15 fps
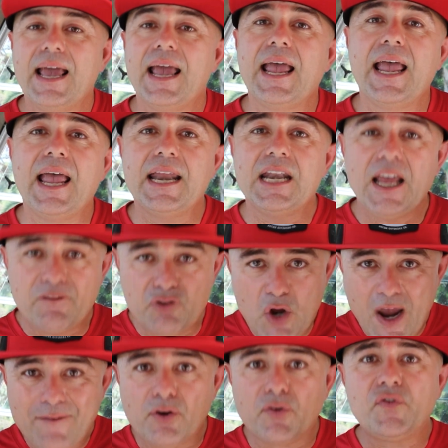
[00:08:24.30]
And if
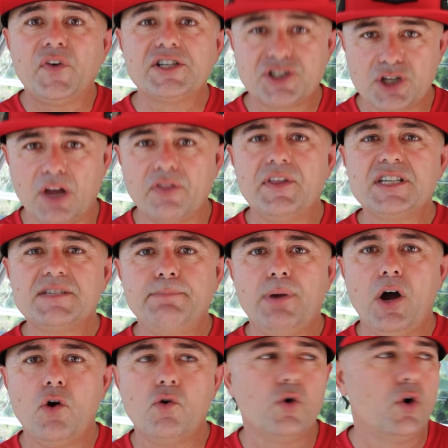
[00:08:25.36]
you ever fished on this
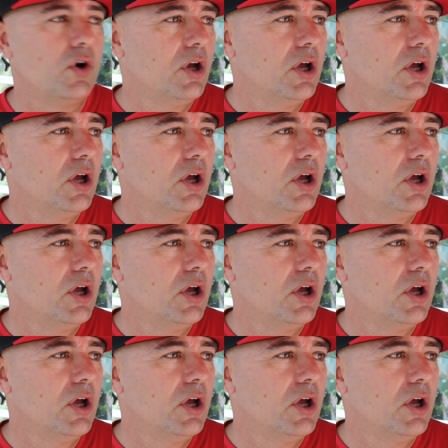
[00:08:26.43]
boat,